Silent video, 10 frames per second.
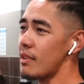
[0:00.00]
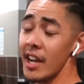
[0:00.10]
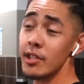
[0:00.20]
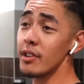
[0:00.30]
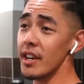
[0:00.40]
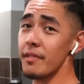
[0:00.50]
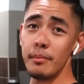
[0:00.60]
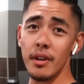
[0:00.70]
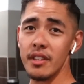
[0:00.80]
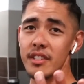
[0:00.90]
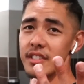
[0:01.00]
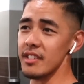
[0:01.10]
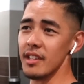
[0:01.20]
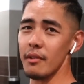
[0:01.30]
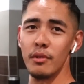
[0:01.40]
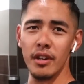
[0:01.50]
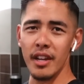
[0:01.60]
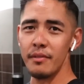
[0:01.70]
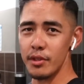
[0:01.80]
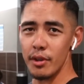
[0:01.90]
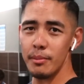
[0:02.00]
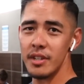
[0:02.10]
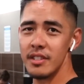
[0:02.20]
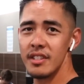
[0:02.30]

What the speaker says: I do it every month. He does it like what? Every 3 months?